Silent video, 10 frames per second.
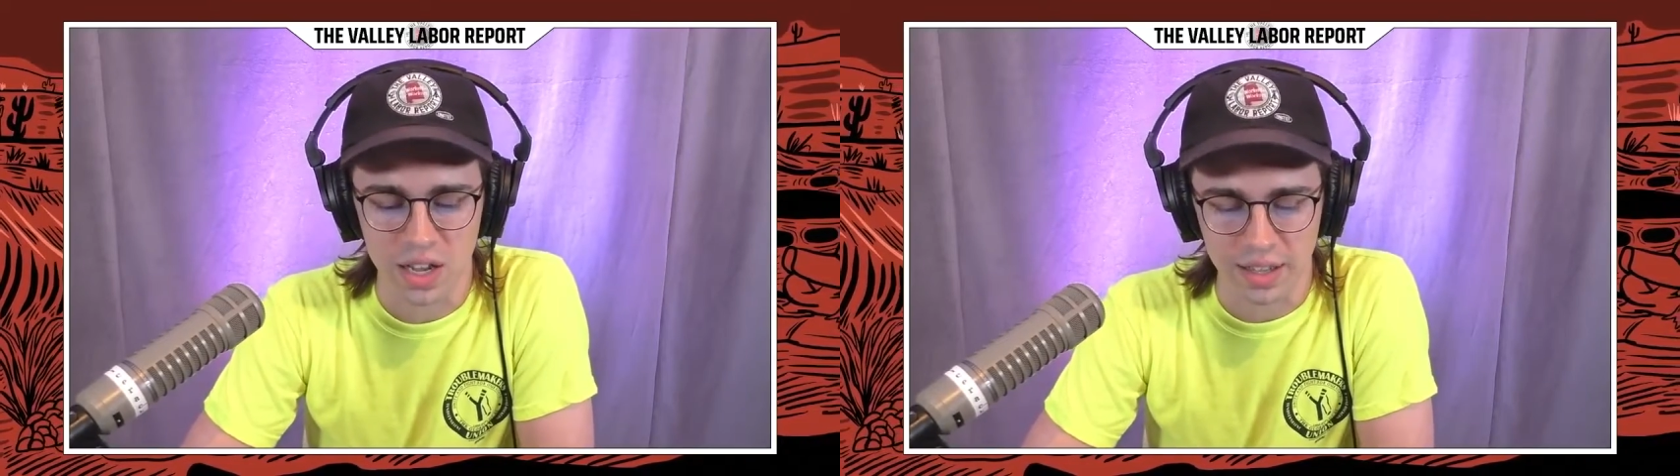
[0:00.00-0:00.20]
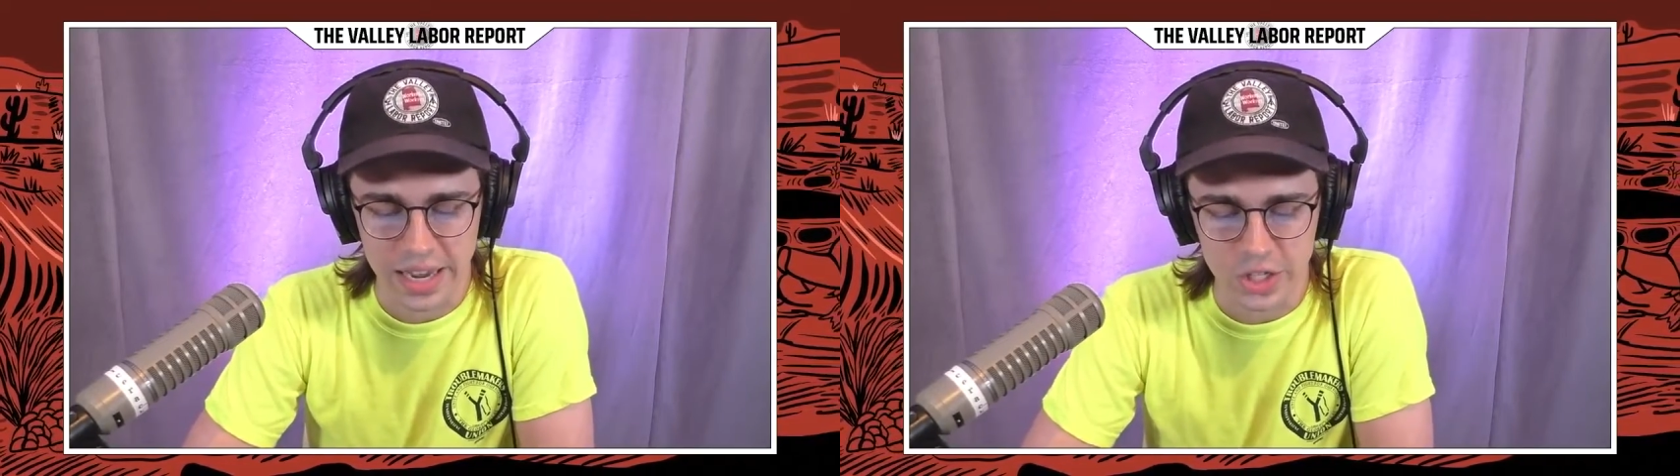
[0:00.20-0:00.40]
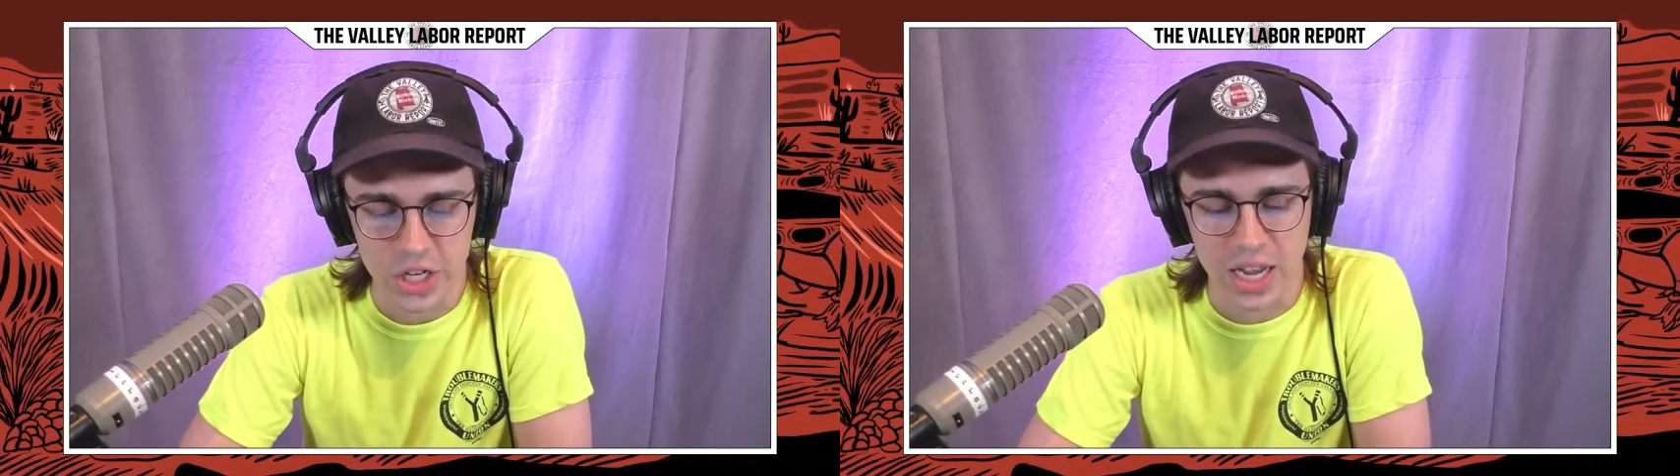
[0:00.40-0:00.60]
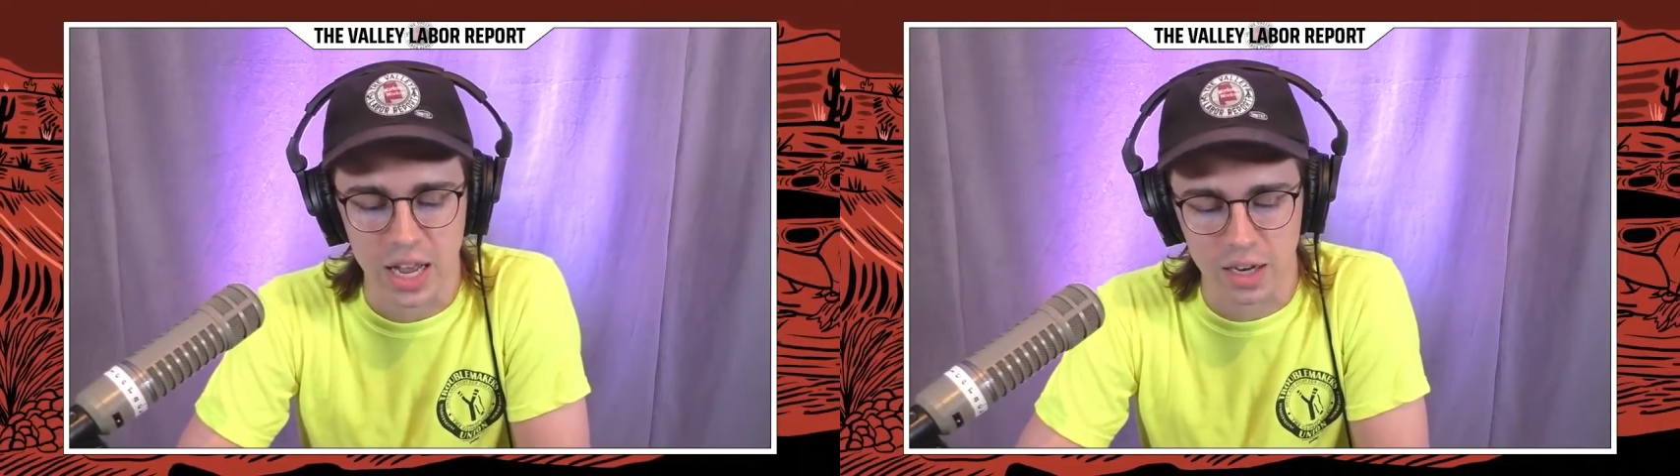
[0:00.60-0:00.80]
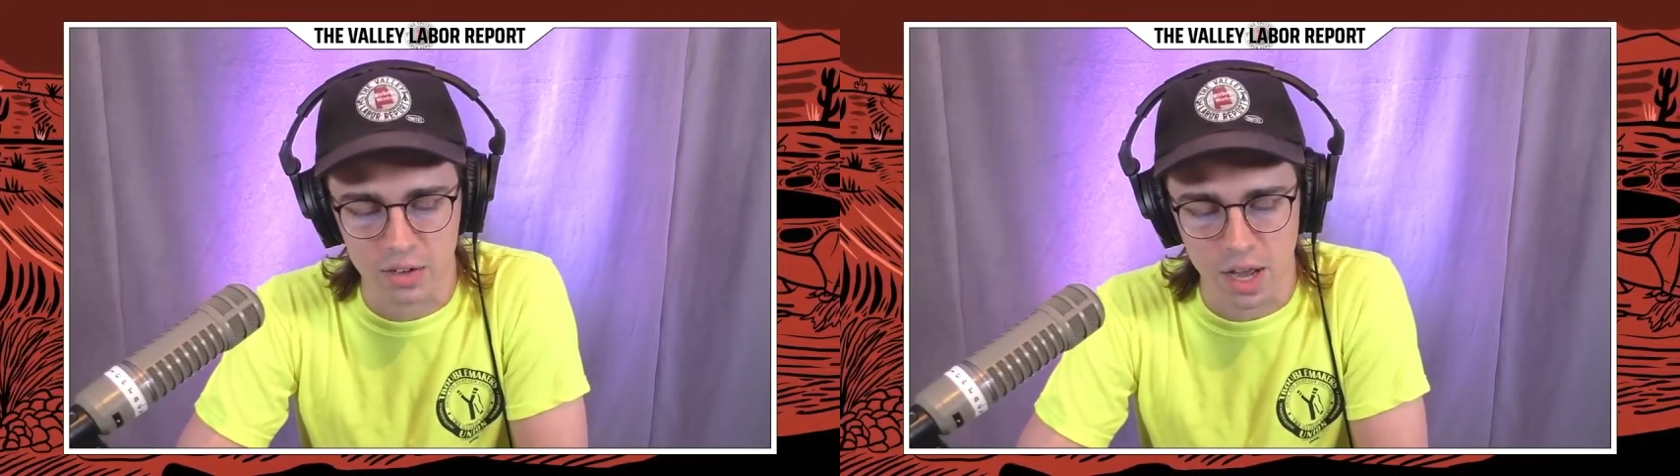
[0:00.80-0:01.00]
alleging
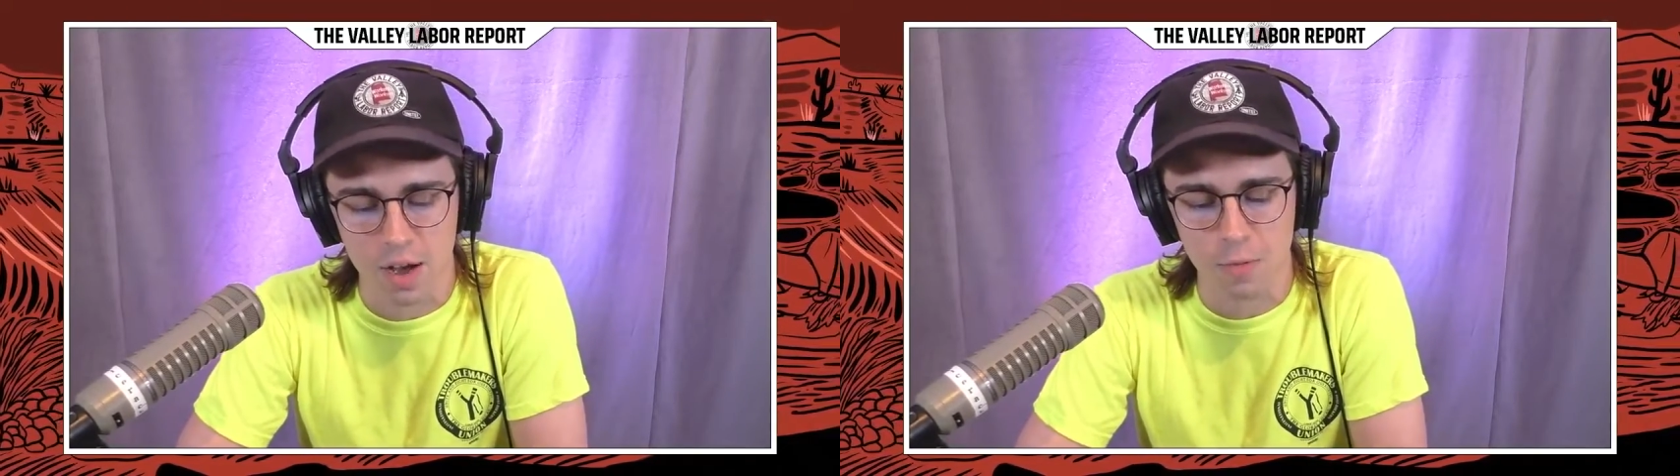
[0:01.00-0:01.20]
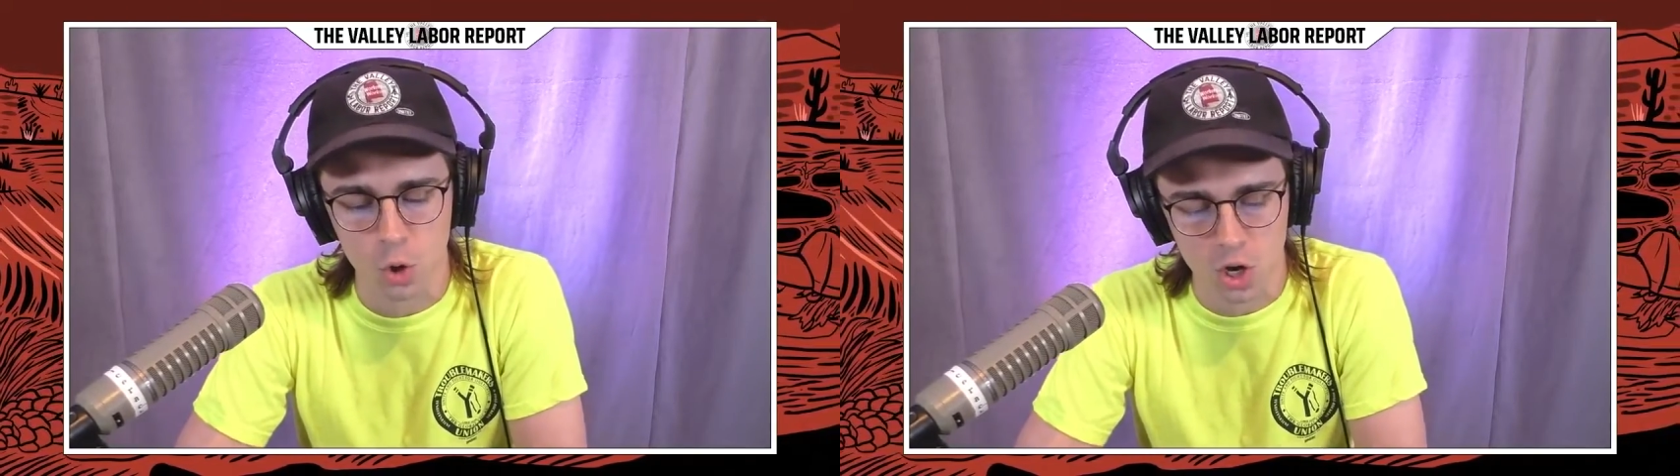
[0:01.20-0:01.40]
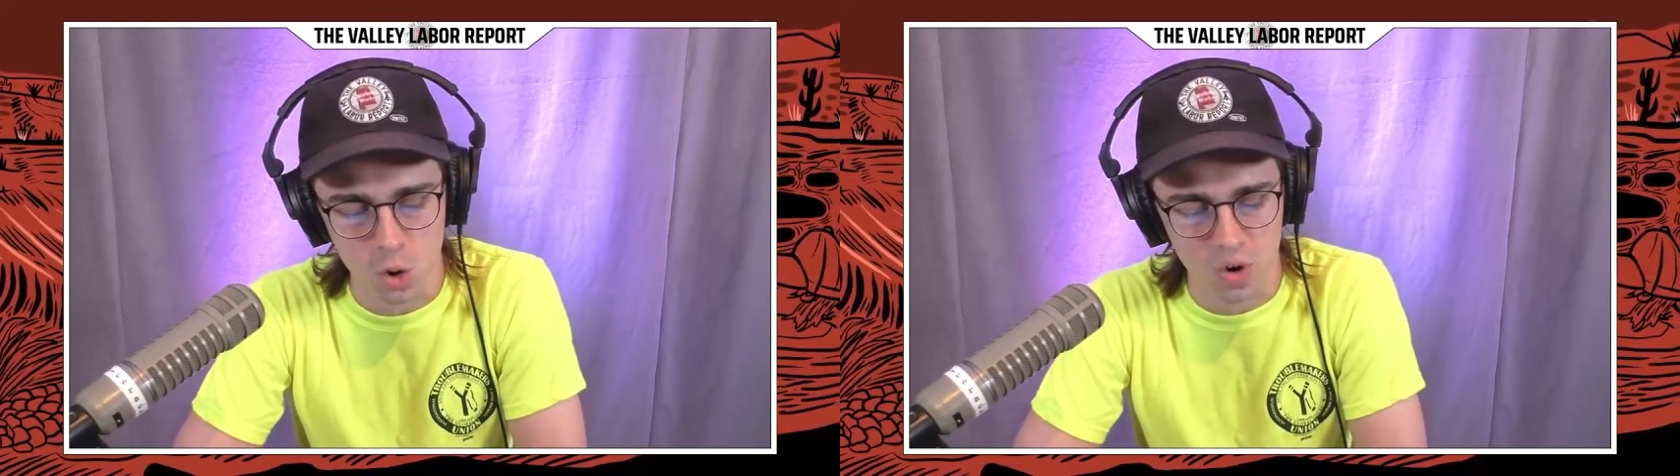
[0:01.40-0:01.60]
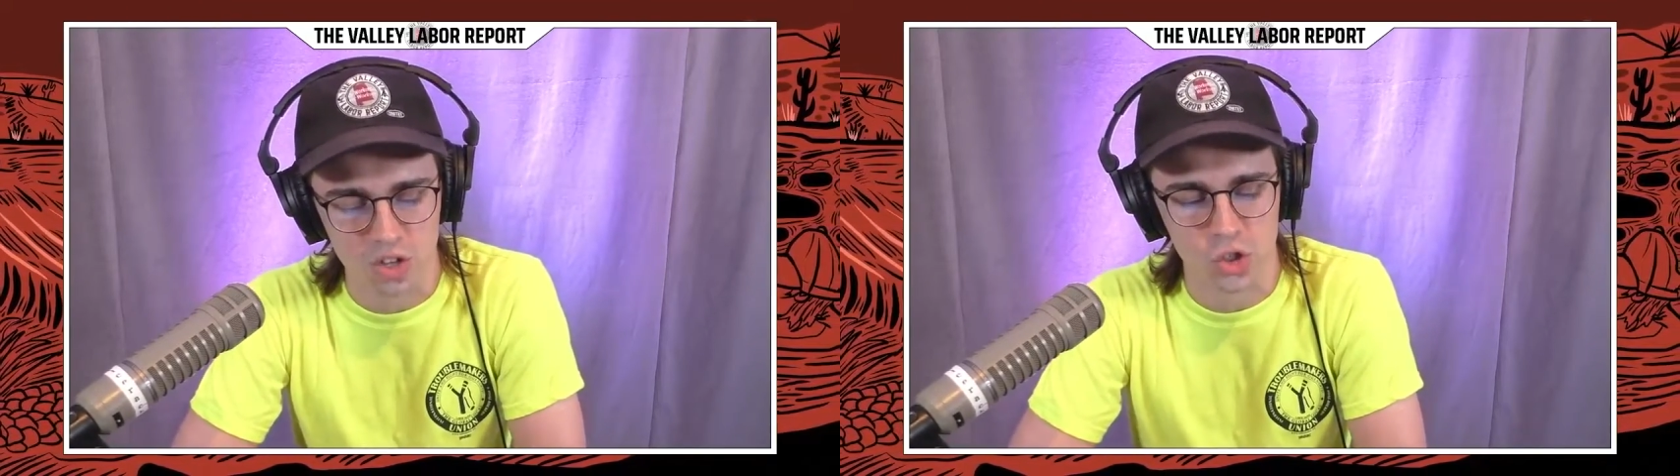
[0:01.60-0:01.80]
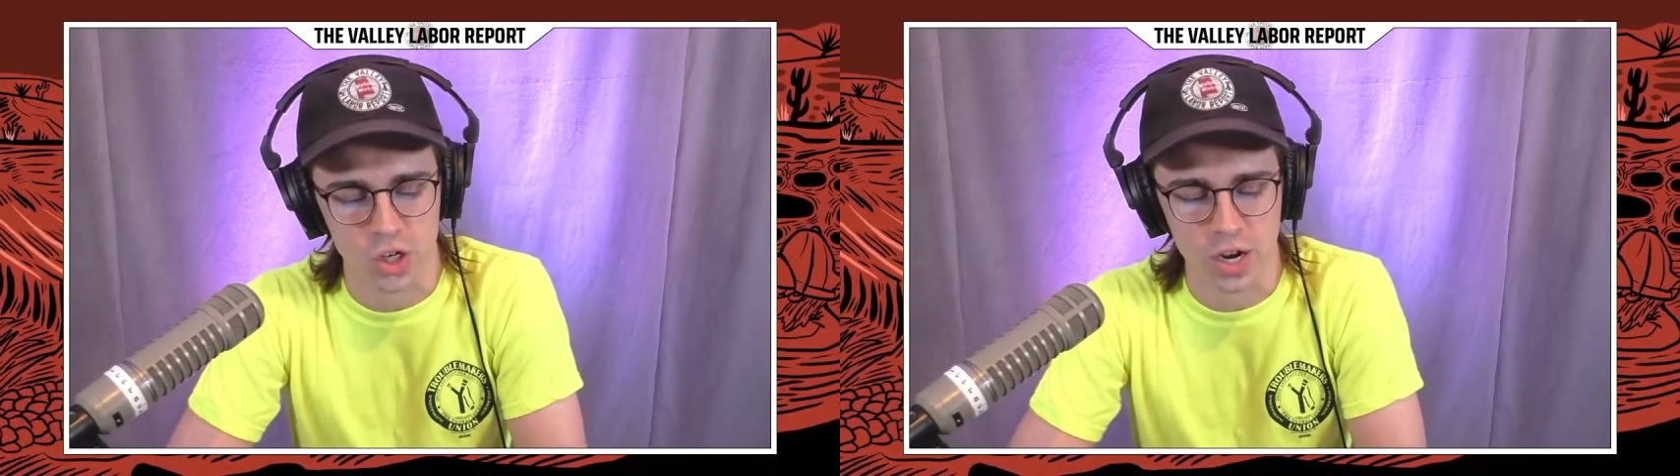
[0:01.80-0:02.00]
unlawful
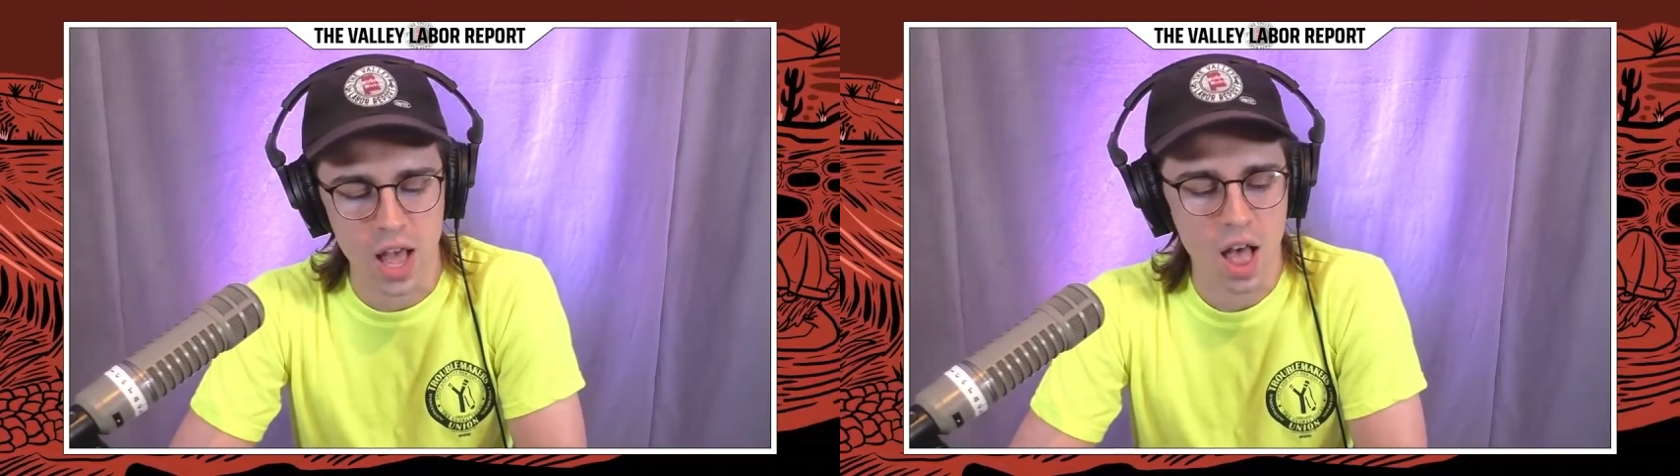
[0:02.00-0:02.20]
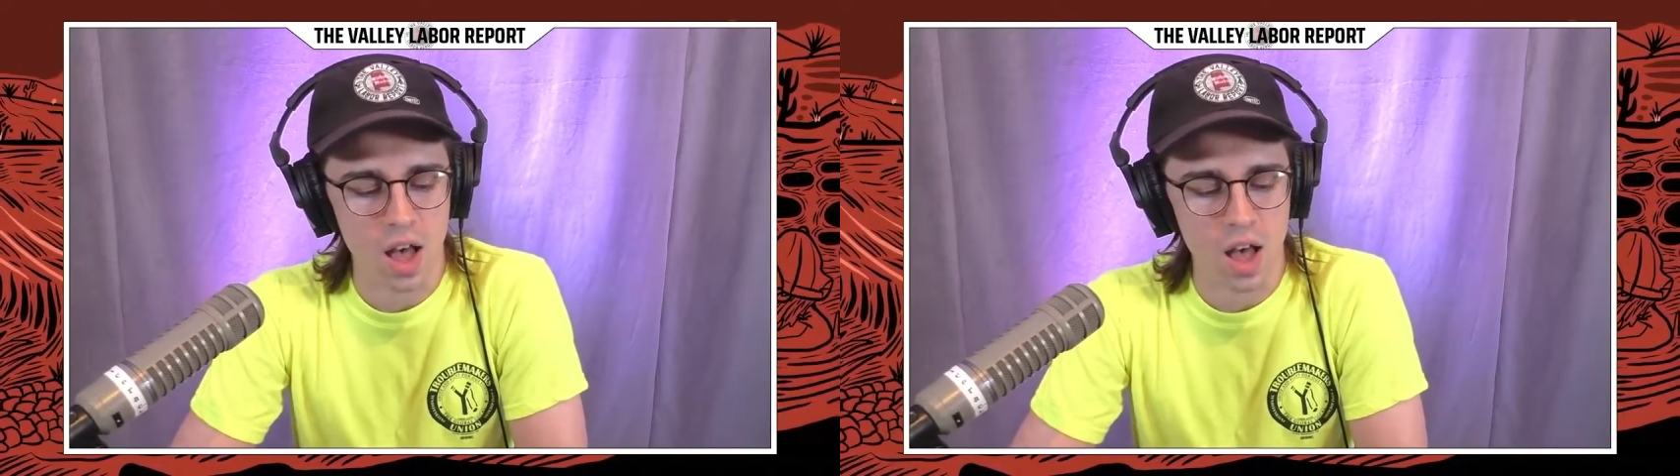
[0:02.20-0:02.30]
coercion